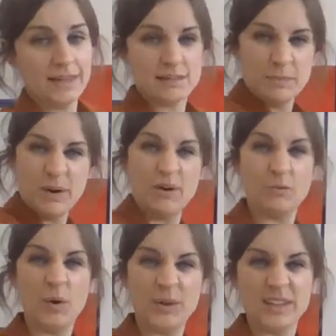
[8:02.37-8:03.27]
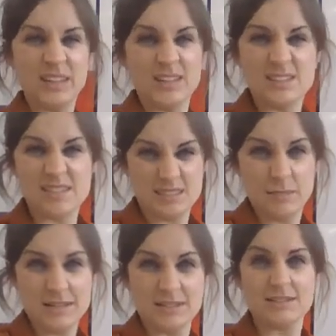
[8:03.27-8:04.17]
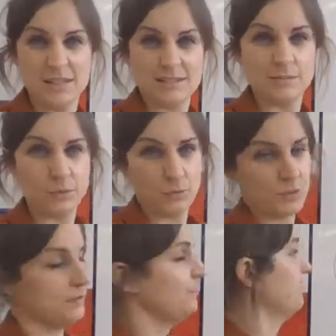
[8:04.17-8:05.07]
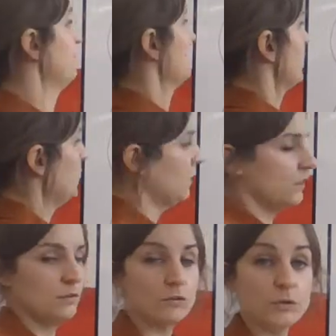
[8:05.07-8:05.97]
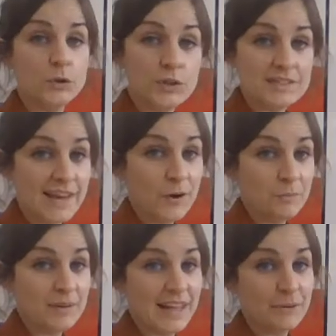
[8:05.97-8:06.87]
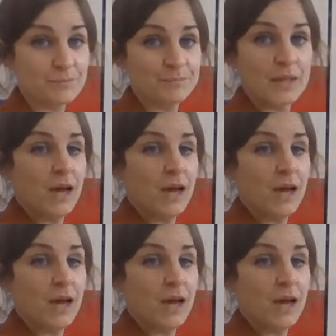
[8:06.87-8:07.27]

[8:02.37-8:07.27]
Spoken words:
And that's part of working in a systematic, sensible order. So you need to help me now.